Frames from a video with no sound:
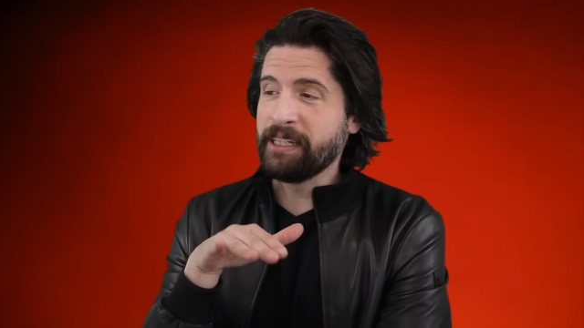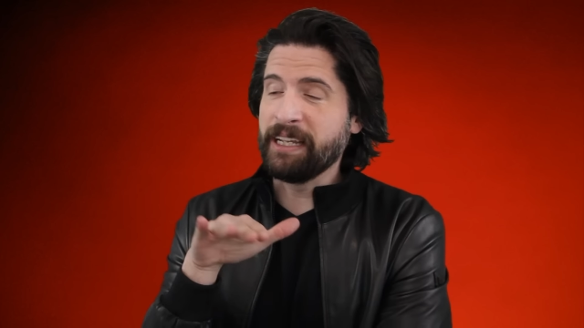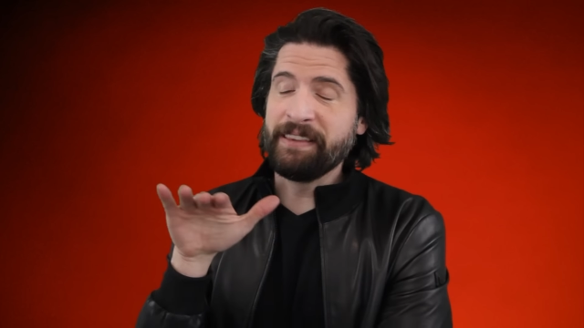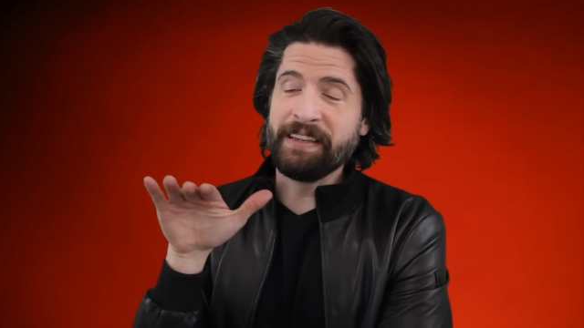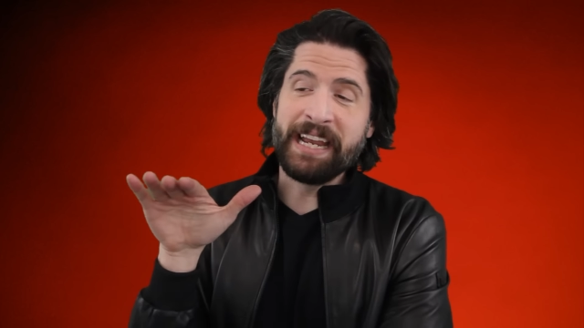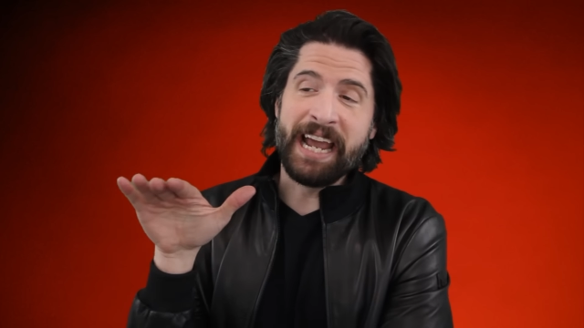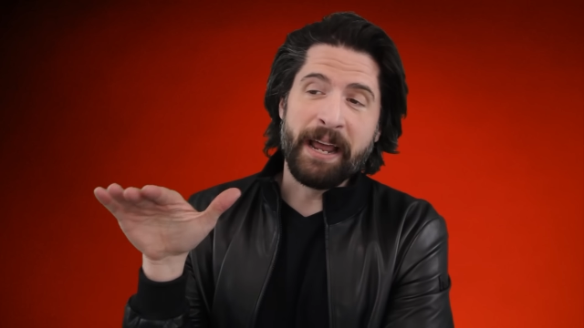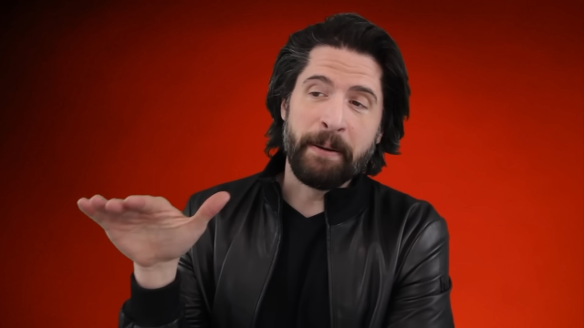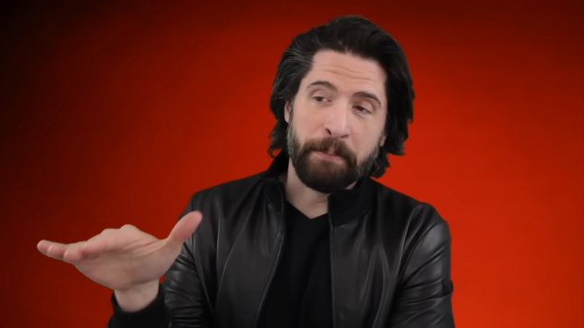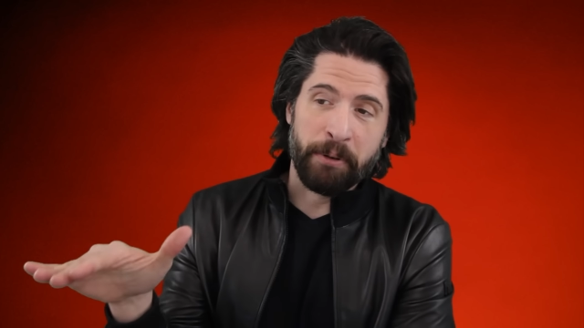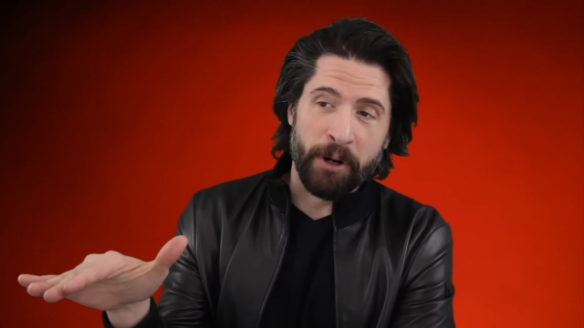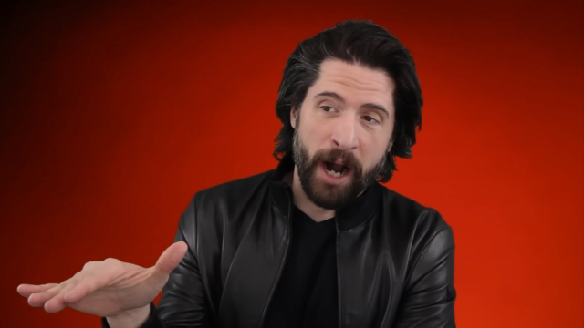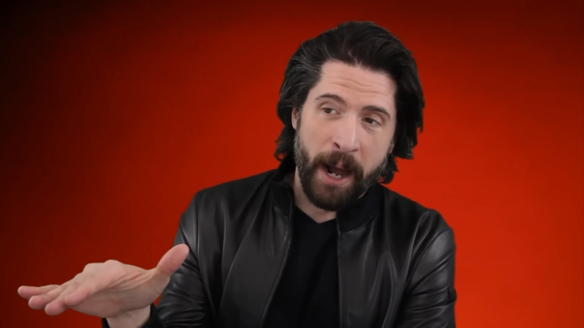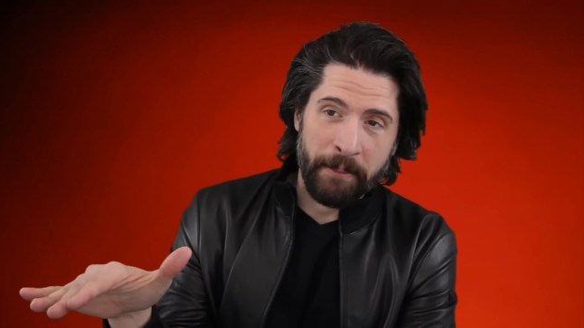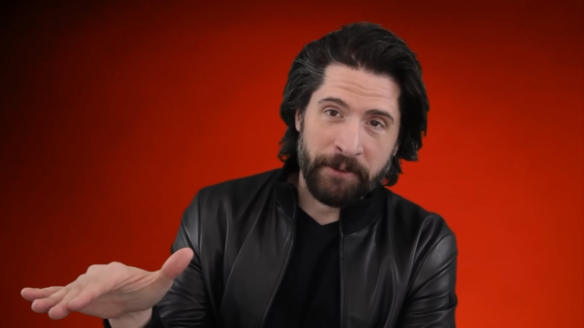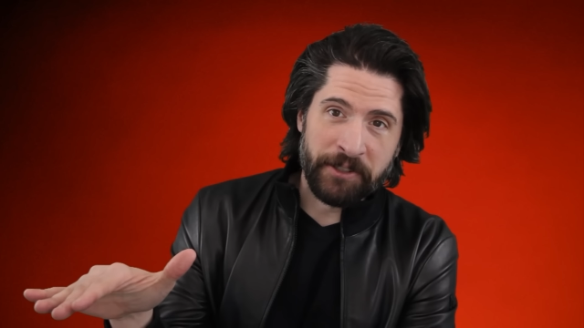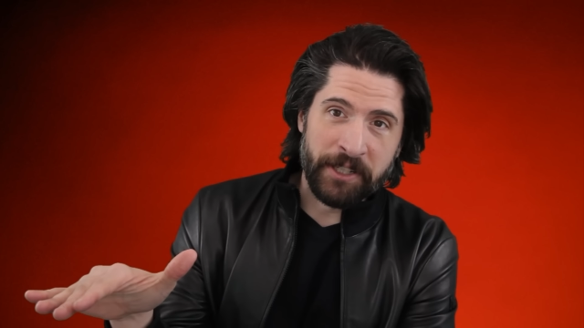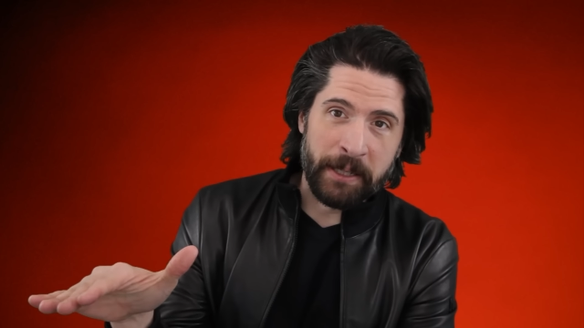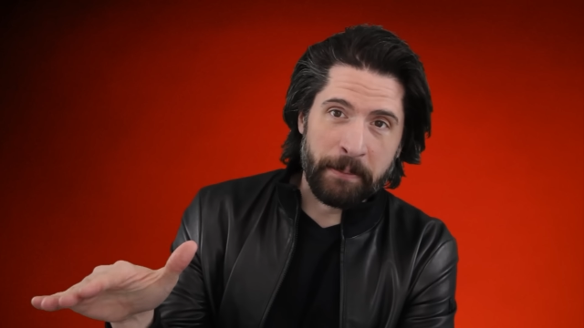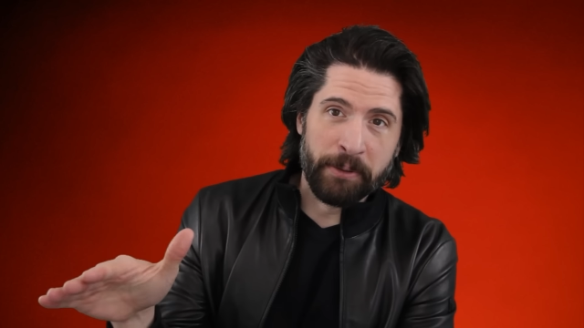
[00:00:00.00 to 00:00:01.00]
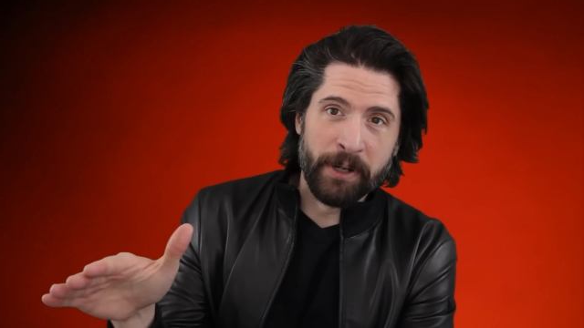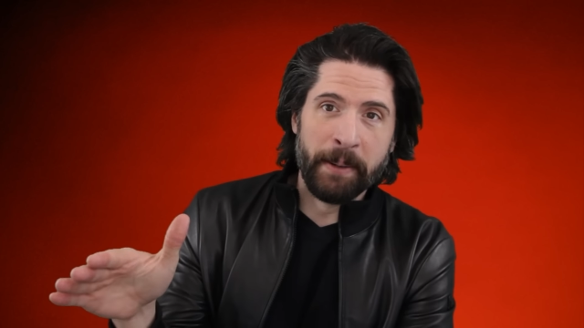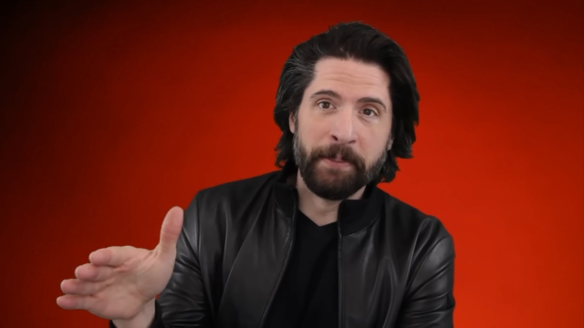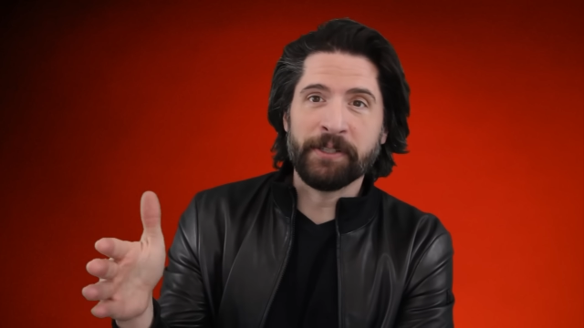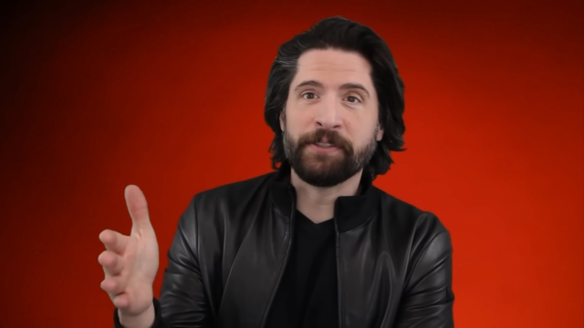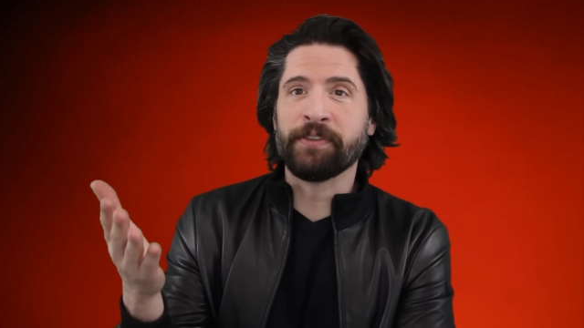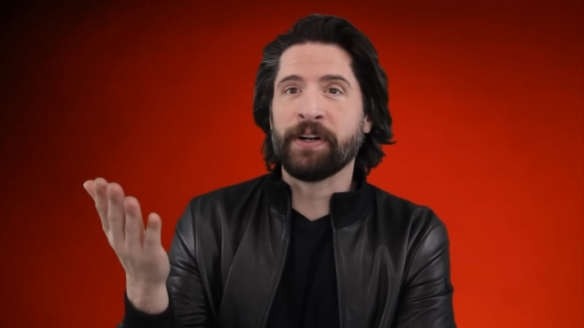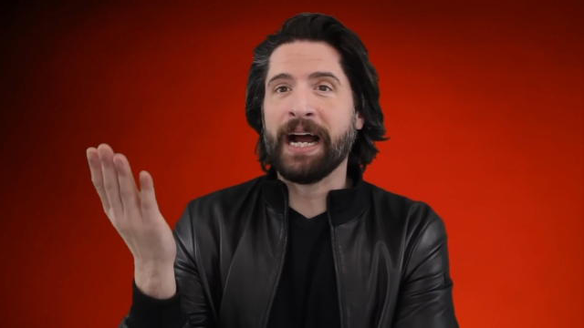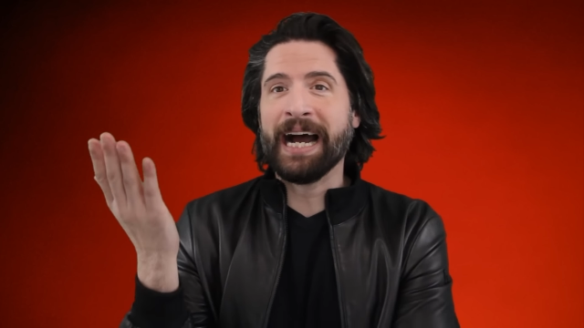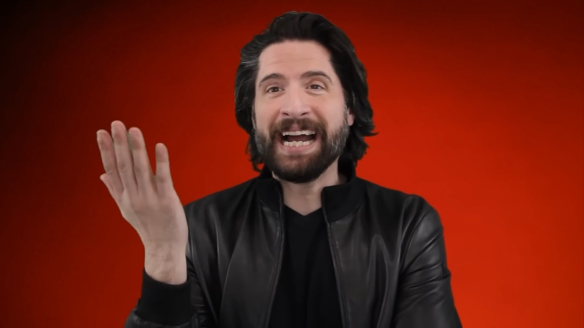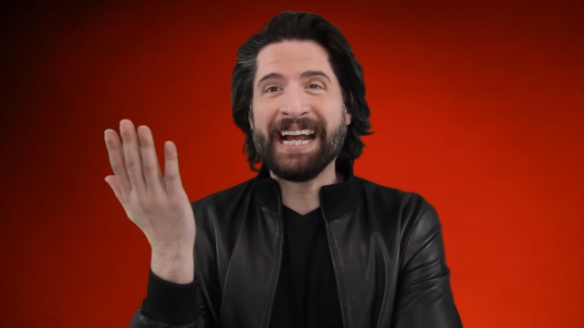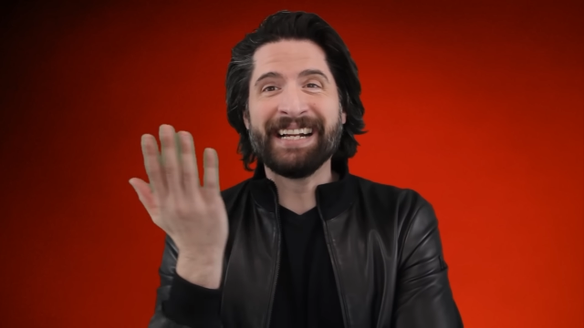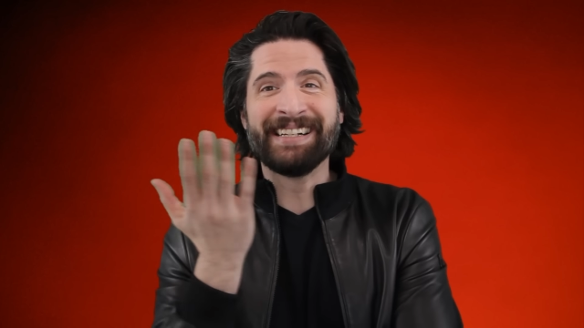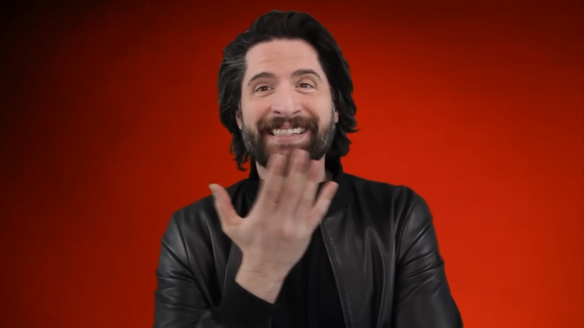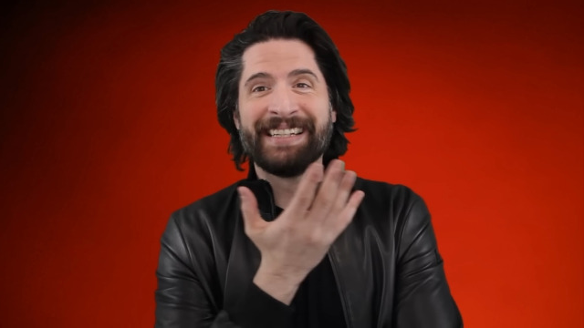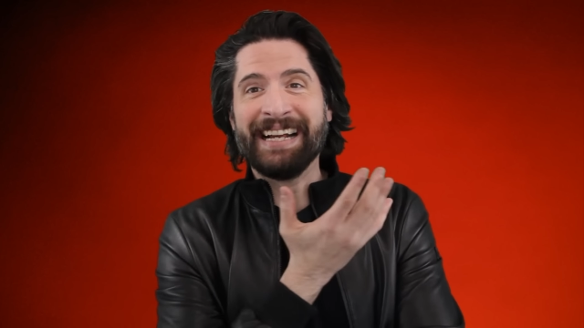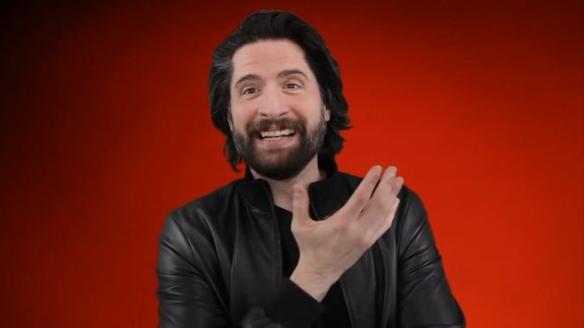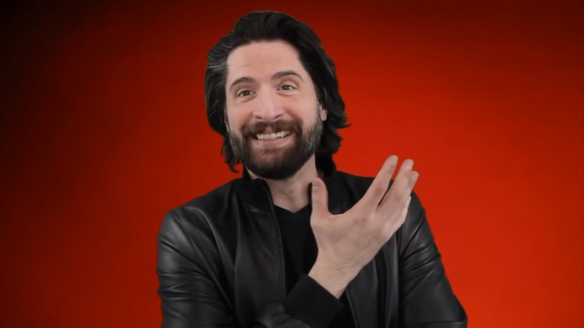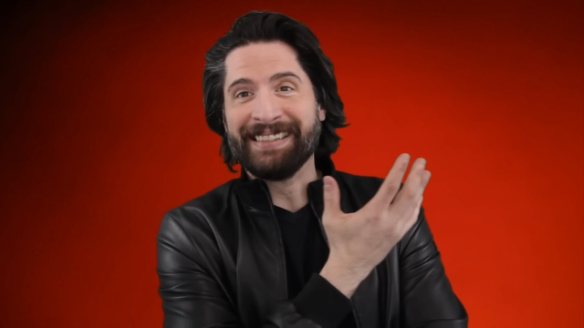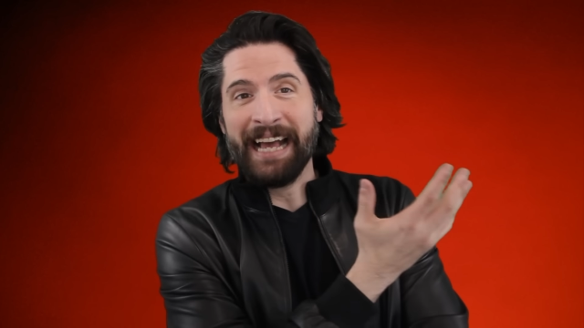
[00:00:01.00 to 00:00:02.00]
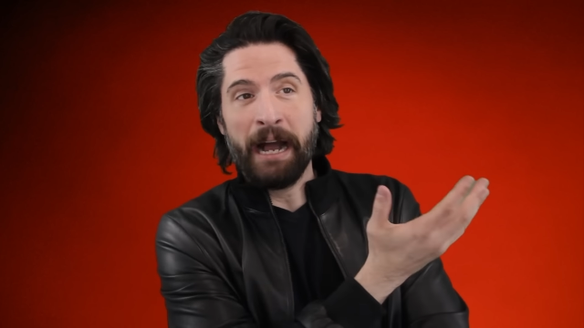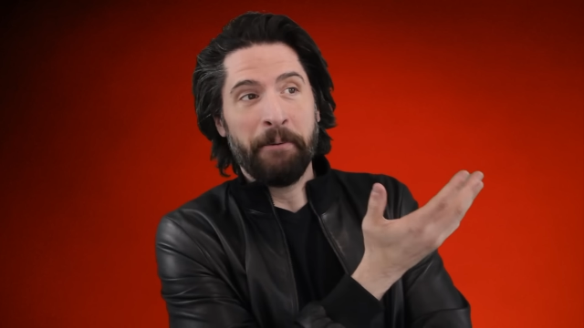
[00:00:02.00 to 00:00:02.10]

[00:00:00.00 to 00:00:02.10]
Look, in the end, promising premise for ISS,